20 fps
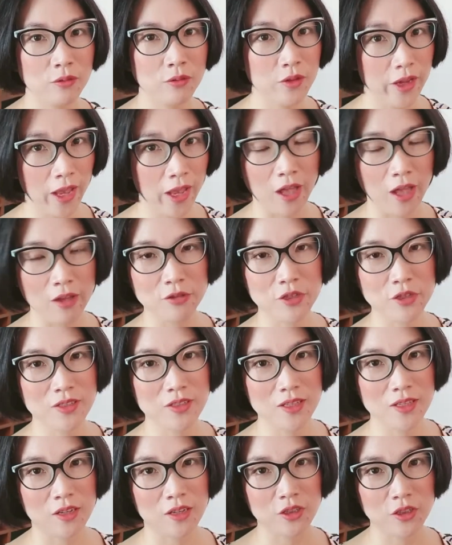they haven't
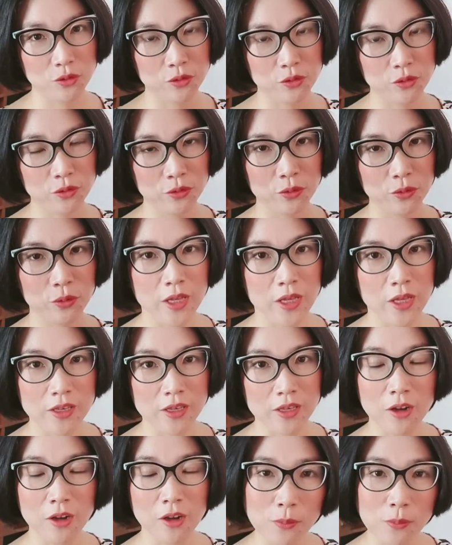started to do
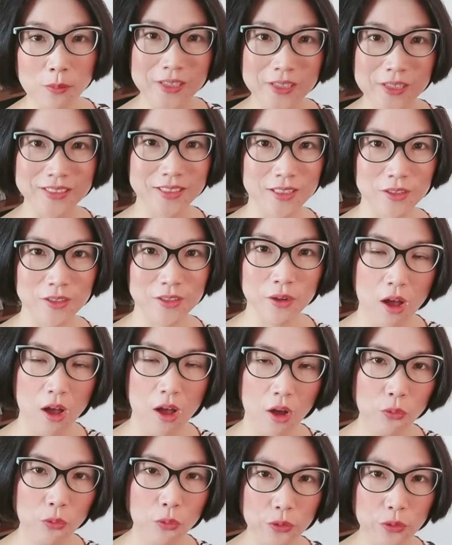e-commerce, so
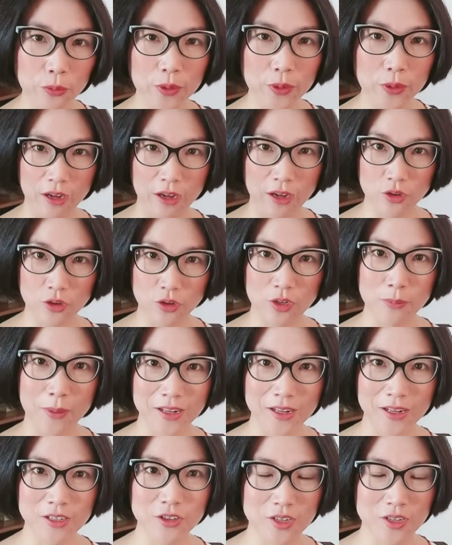how would we actually
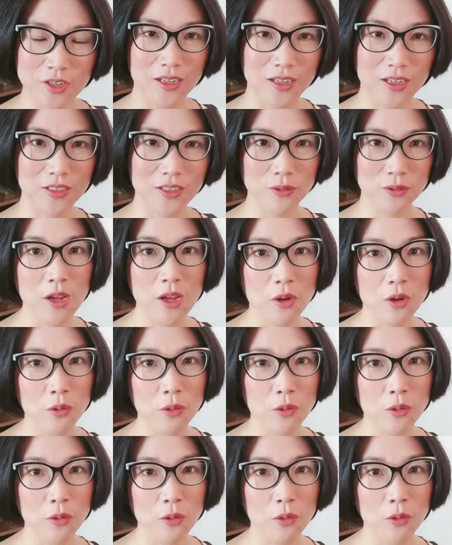manage that?